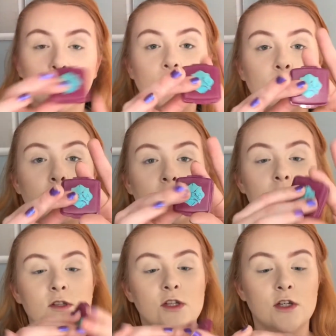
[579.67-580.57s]
Hoola
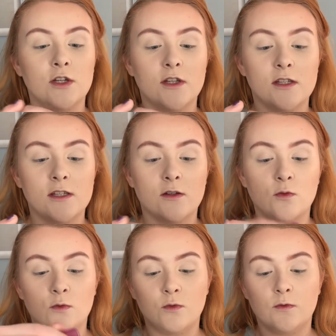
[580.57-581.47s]
bronzer. This is an
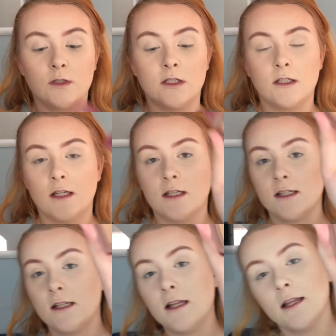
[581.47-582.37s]
old one and
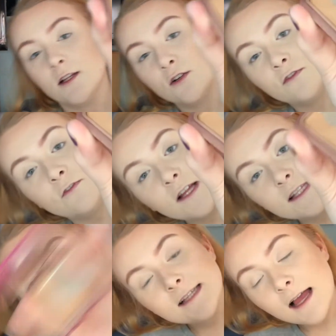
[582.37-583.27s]
it's in a little
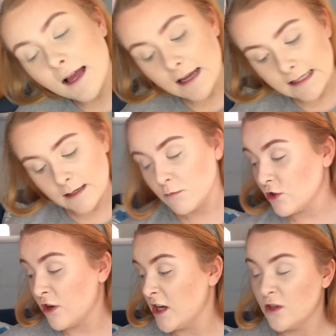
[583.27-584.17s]
fun size. I'm
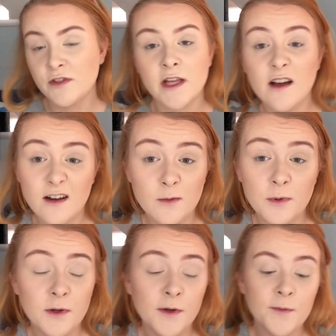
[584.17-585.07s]
just trying to use that.
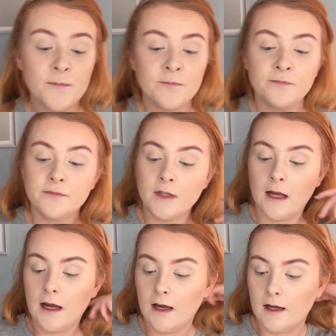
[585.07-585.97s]

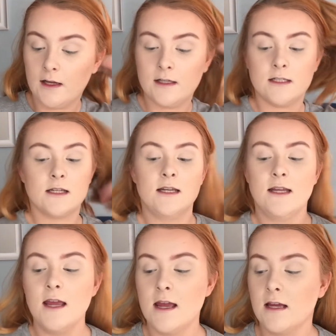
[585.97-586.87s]
And
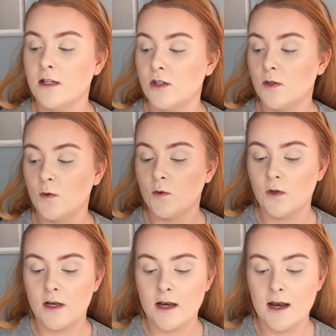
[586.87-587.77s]
yeah,
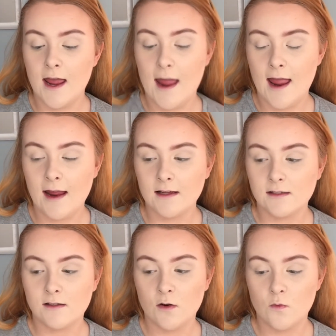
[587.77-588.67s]
so
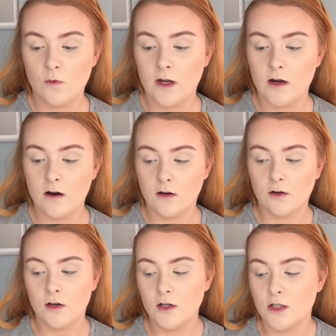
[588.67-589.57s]
next we are
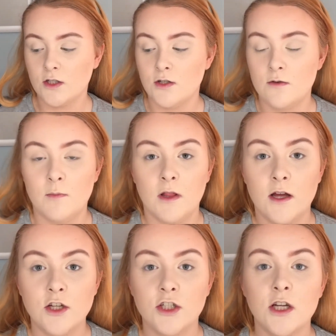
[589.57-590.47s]
gonna do
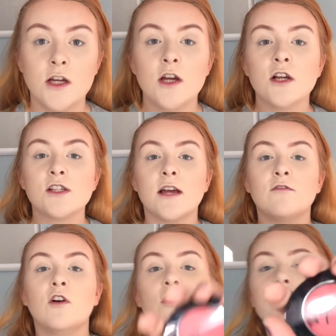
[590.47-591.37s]
blush. So
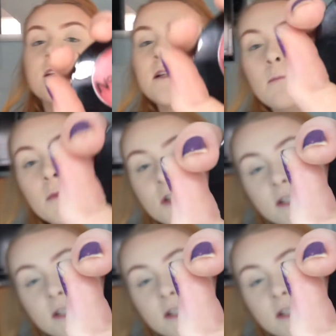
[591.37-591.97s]
I've got this number